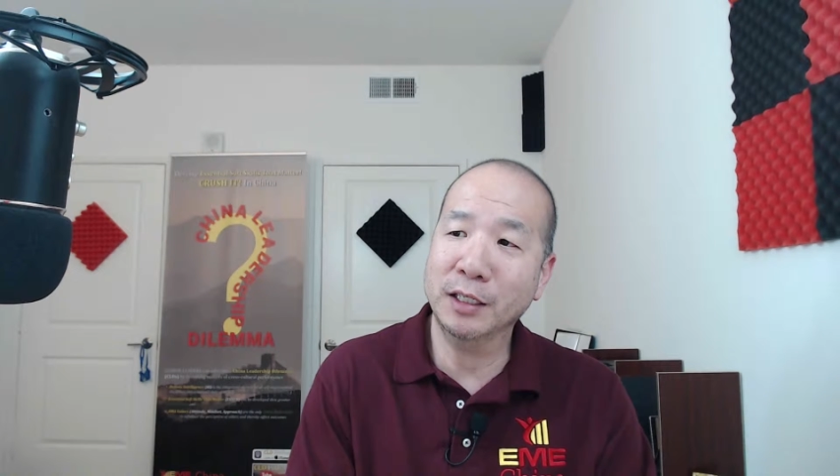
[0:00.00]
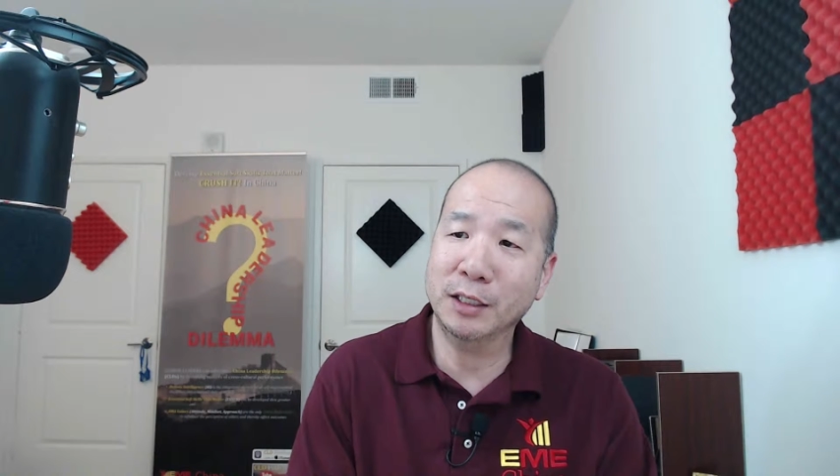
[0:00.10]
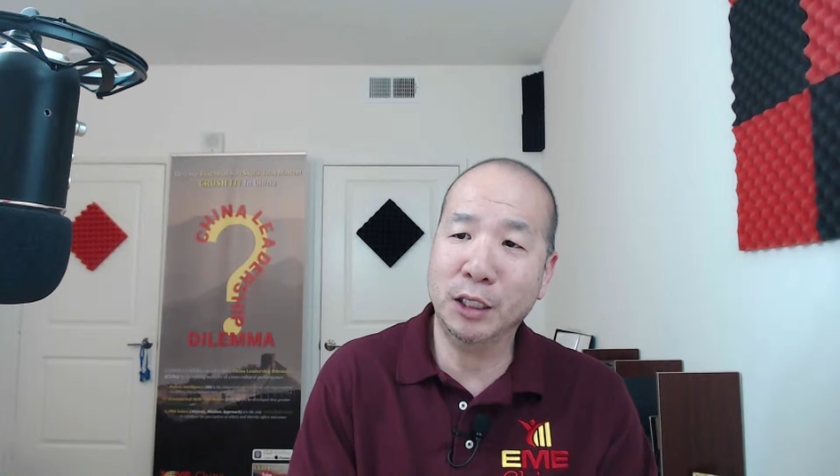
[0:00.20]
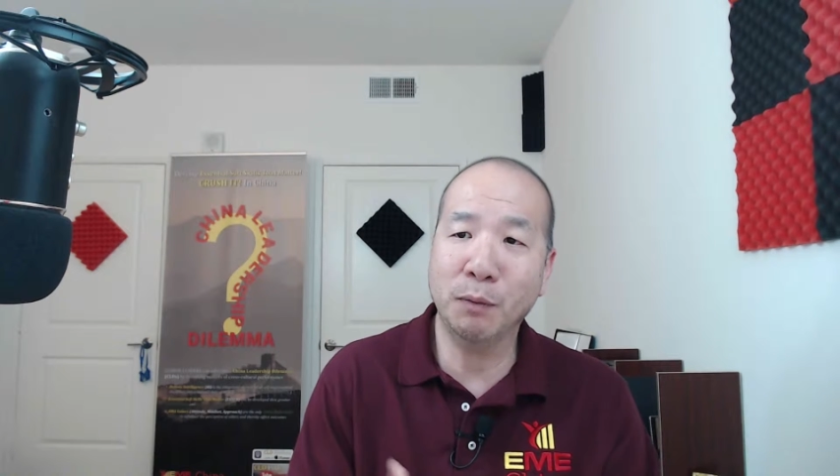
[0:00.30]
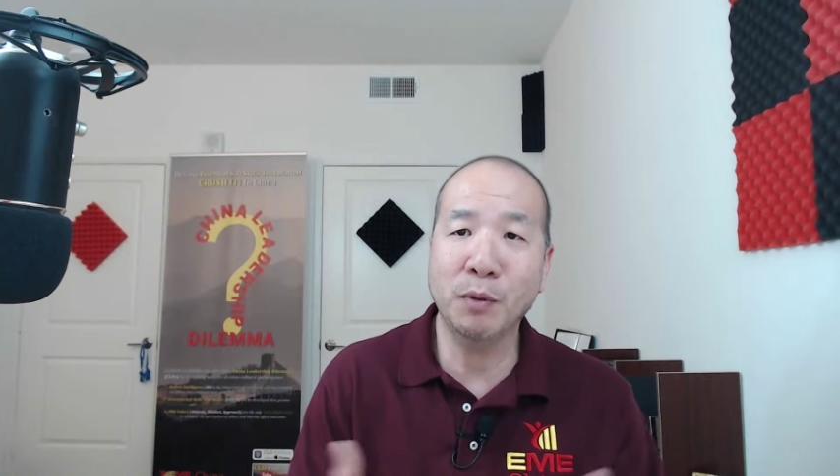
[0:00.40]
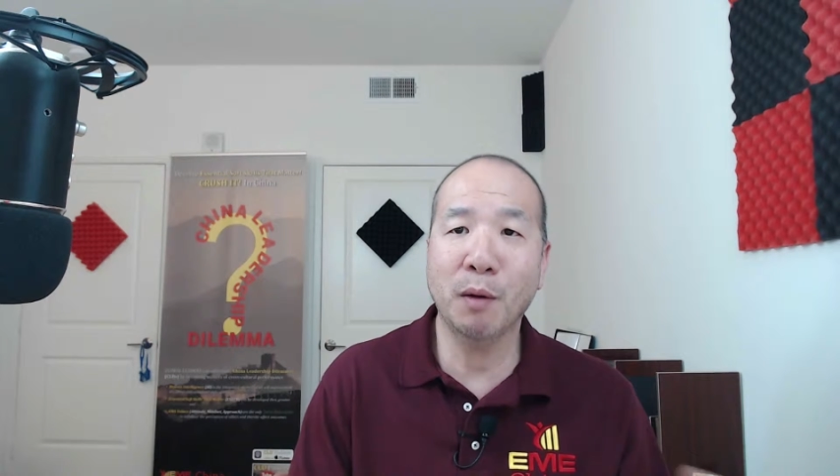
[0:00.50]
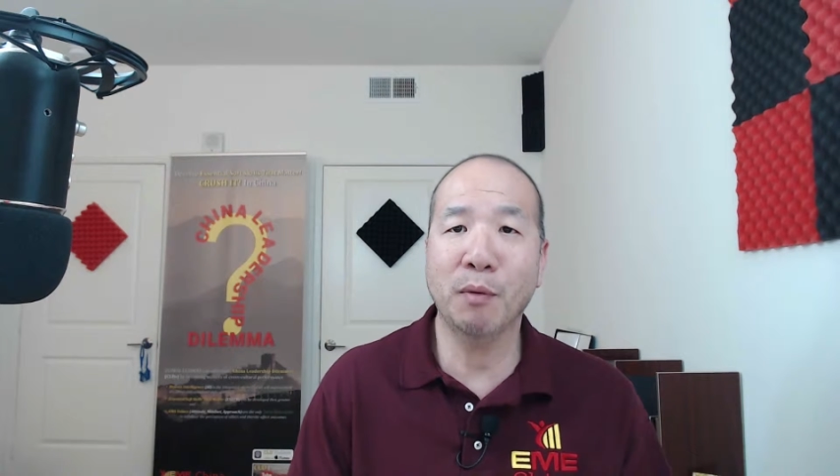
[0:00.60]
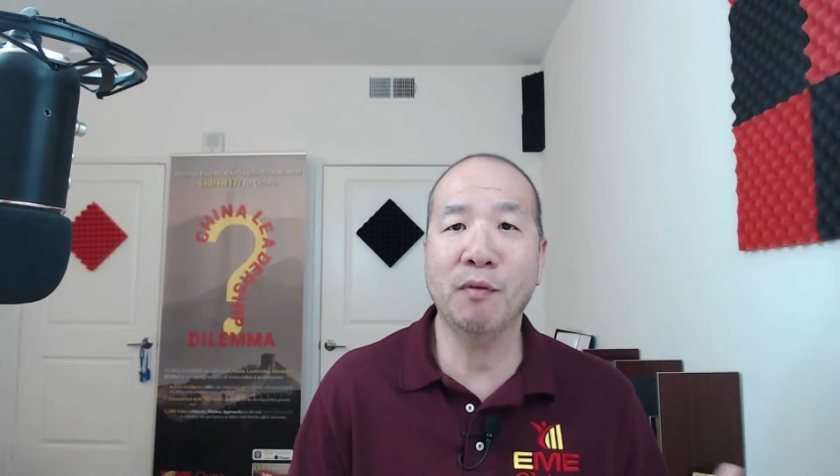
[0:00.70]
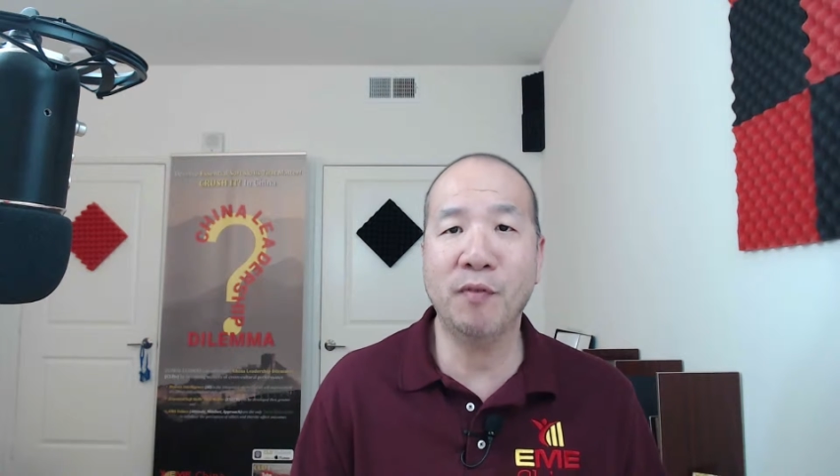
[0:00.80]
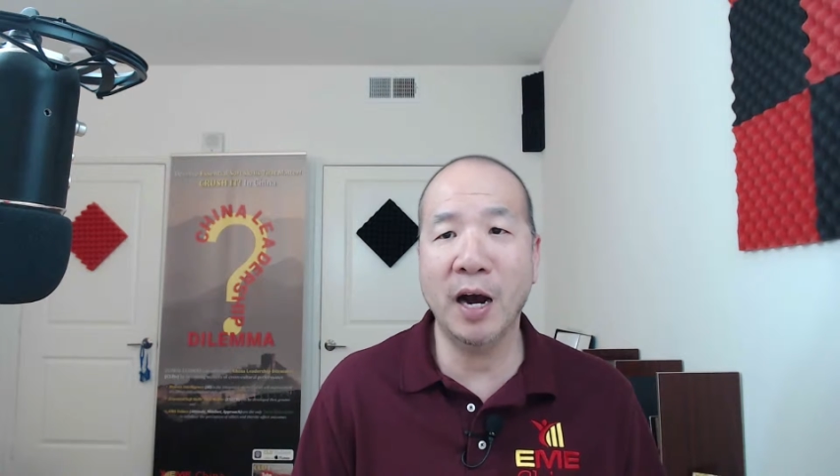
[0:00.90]
tip
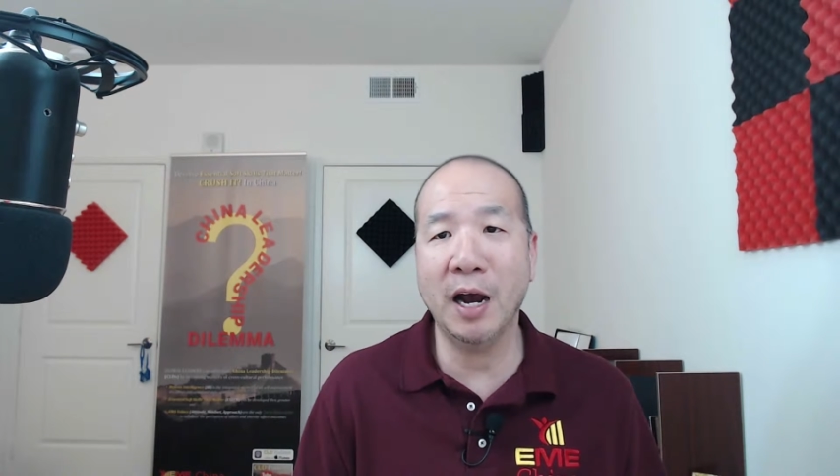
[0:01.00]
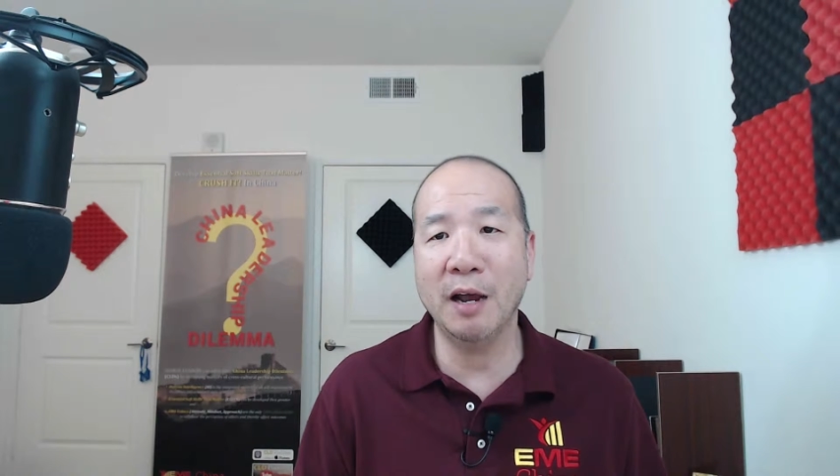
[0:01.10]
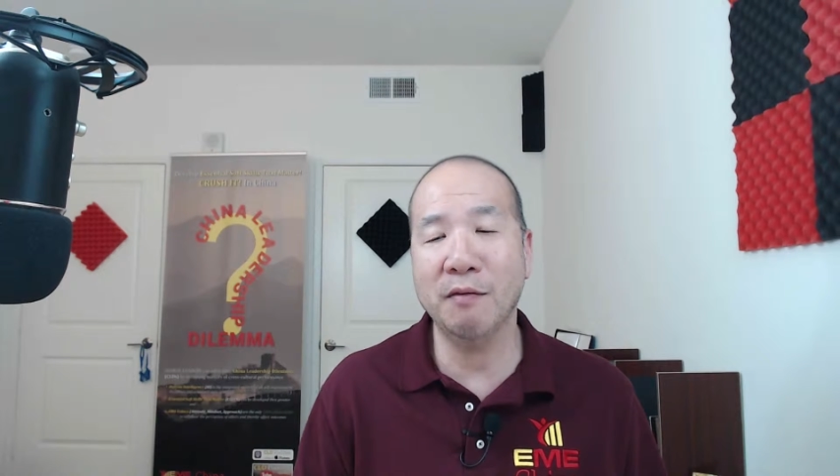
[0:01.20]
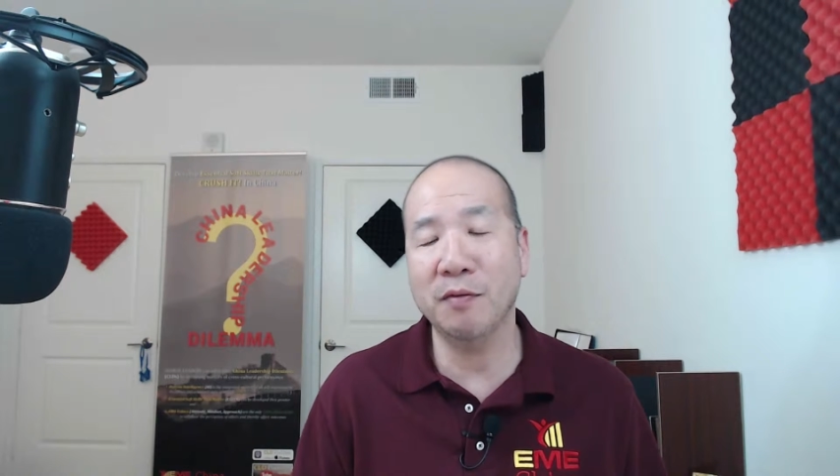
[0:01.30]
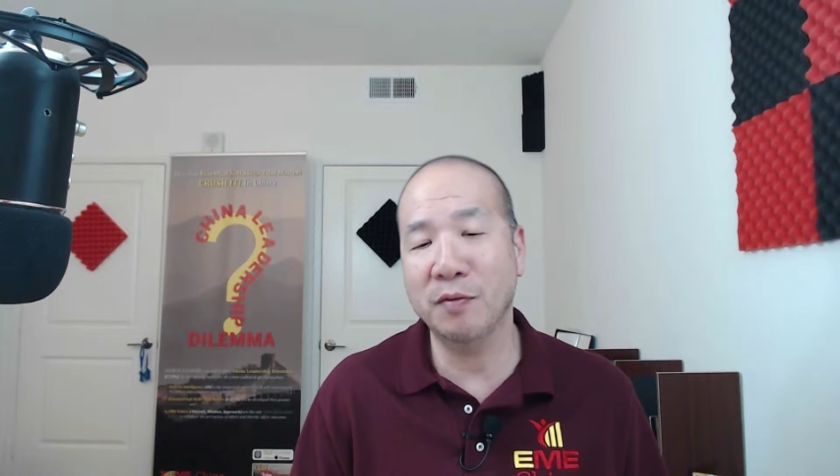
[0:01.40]
number 5,